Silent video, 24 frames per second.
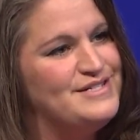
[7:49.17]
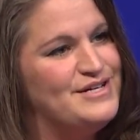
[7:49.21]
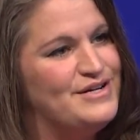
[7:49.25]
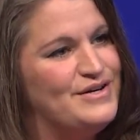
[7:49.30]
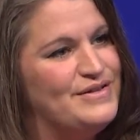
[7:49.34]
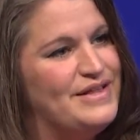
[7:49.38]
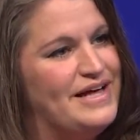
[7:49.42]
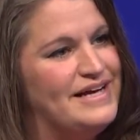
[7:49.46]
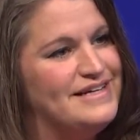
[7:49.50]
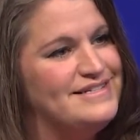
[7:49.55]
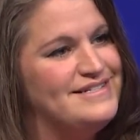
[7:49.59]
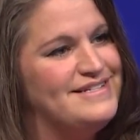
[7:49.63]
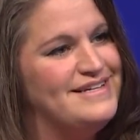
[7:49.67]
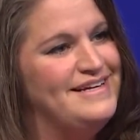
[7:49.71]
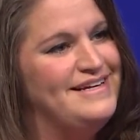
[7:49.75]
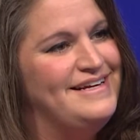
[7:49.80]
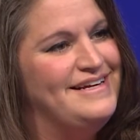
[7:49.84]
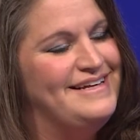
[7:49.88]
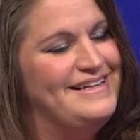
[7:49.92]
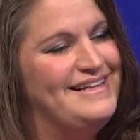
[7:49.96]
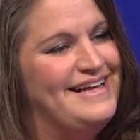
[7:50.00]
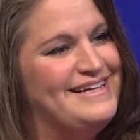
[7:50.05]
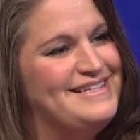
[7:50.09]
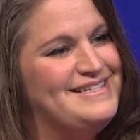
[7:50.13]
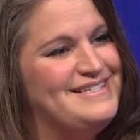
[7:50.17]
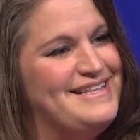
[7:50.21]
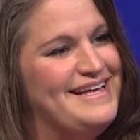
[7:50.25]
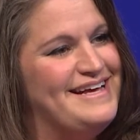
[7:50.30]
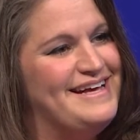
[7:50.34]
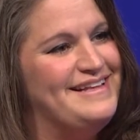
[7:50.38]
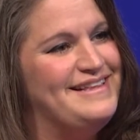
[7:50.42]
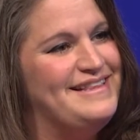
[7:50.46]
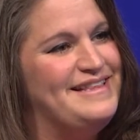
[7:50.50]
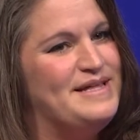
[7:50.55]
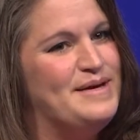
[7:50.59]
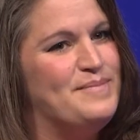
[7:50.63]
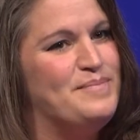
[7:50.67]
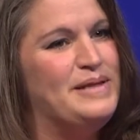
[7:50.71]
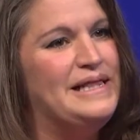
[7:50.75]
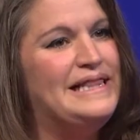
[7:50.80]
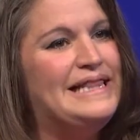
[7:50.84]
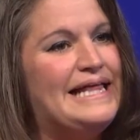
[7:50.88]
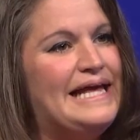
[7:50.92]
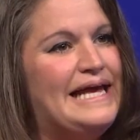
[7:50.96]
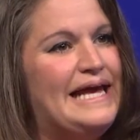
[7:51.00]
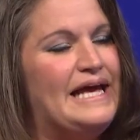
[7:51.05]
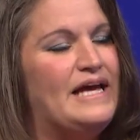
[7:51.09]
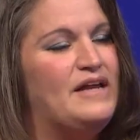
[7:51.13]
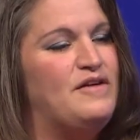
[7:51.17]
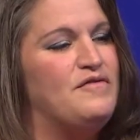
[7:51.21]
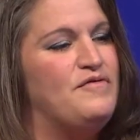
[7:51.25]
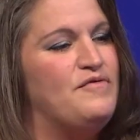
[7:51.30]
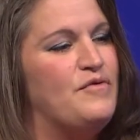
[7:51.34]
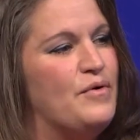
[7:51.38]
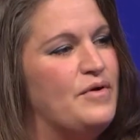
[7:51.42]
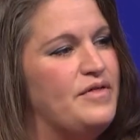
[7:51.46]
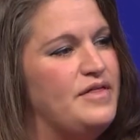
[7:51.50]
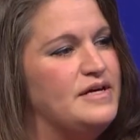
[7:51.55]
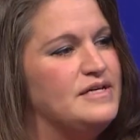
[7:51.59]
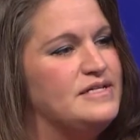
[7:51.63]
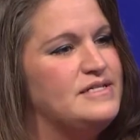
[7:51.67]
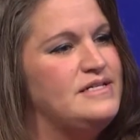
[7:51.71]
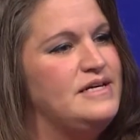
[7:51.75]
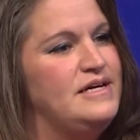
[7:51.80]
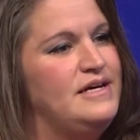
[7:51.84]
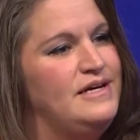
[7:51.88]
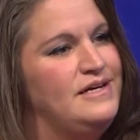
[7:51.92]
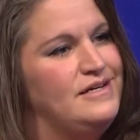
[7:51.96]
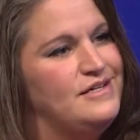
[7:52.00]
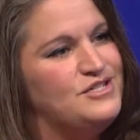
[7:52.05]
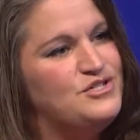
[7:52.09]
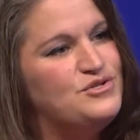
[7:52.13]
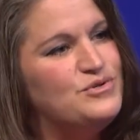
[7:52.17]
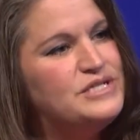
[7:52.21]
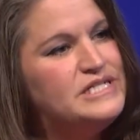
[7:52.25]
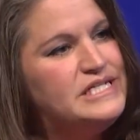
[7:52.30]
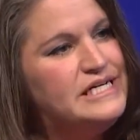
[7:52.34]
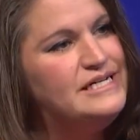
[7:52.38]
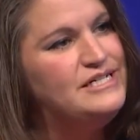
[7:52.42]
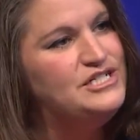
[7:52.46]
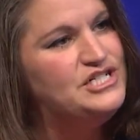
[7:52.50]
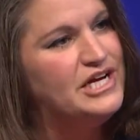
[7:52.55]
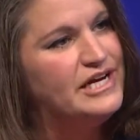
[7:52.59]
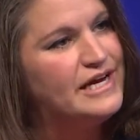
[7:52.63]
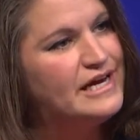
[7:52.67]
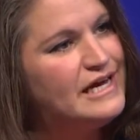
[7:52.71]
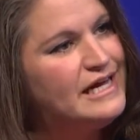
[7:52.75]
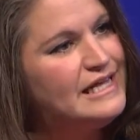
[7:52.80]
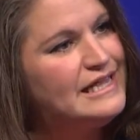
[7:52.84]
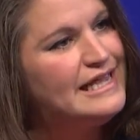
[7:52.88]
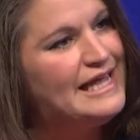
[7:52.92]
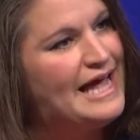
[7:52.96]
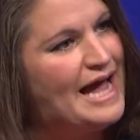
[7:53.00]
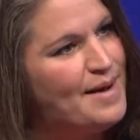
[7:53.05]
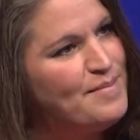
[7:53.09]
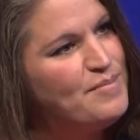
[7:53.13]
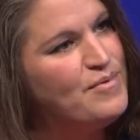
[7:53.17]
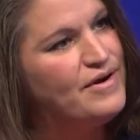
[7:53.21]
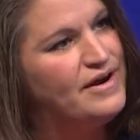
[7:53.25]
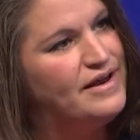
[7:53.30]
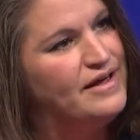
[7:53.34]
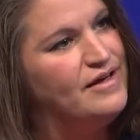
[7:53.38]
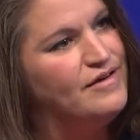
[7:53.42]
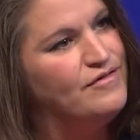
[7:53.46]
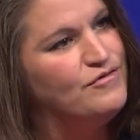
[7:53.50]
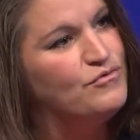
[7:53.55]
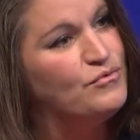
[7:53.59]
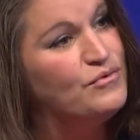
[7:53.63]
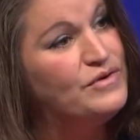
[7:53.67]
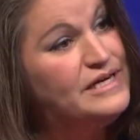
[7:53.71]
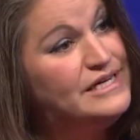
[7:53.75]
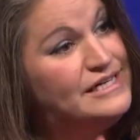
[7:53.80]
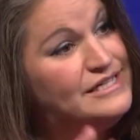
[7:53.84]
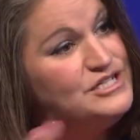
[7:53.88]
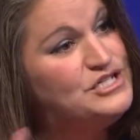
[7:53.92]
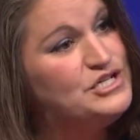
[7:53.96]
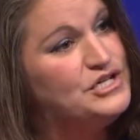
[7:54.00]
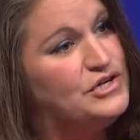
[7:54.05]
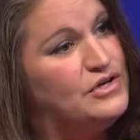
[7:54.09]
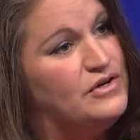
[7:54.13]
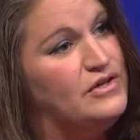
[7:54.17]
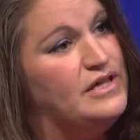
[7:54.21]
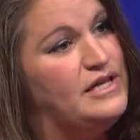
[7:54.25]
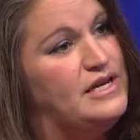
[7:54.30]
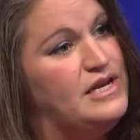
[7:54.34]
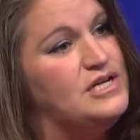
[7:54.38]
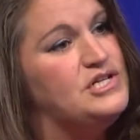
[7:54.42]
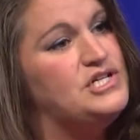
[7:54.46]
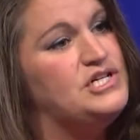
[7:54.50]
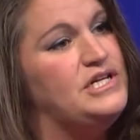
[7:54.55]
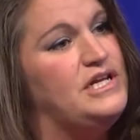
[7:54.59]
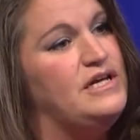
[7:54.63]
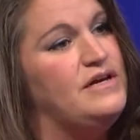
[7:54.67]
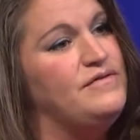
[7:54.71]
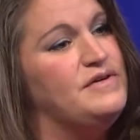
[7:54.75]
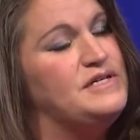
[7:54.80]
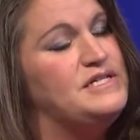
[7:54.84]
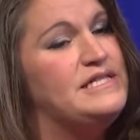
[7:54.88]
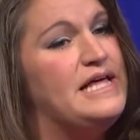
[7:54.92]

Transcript: So that's the plan for this strategic, collaborative, regional initiative, is